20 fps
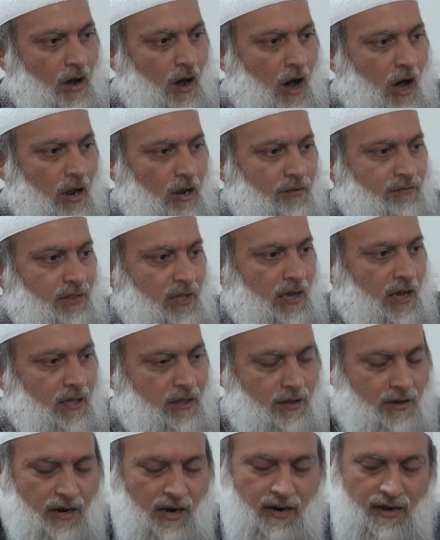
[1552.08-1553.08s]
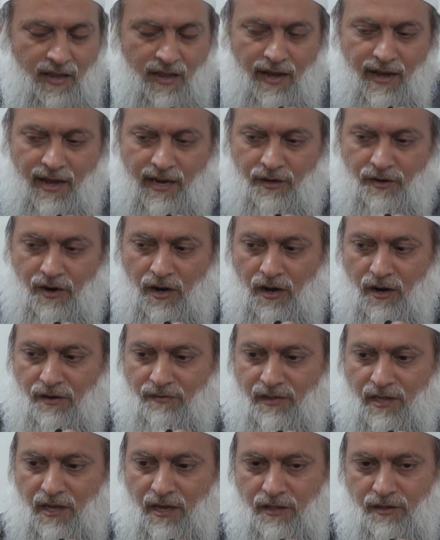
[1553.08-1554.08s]
All of the other arkan, or all
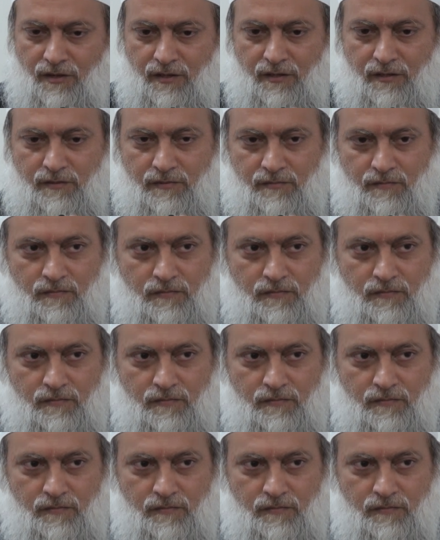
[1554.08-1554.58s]
of the other